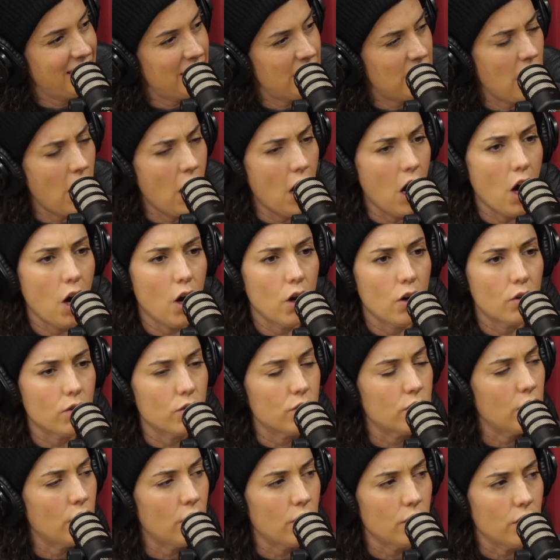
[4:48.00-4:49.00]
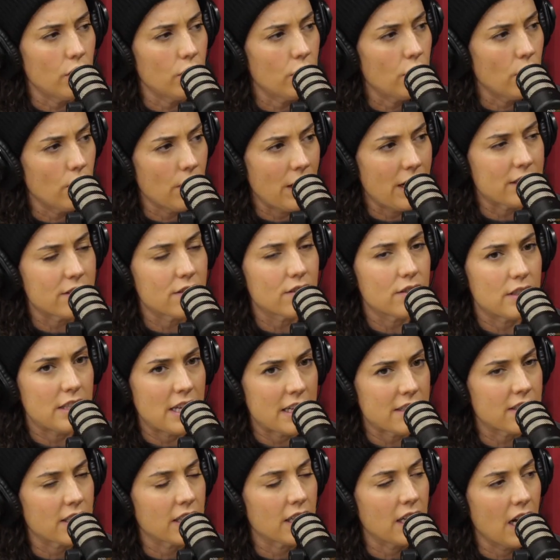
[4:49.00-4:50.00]
No.
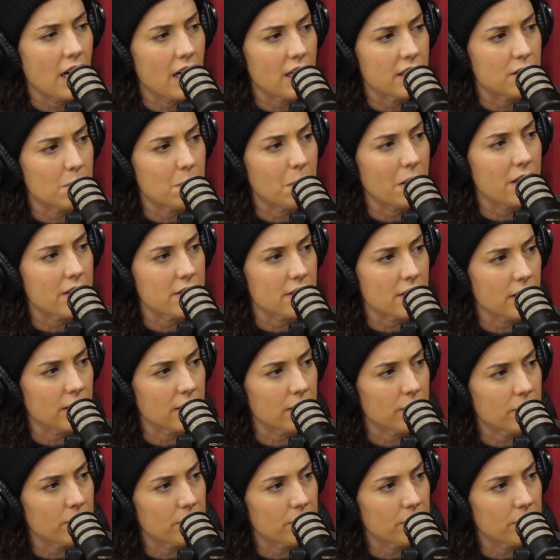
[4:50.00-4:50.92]
That's a God's blessing.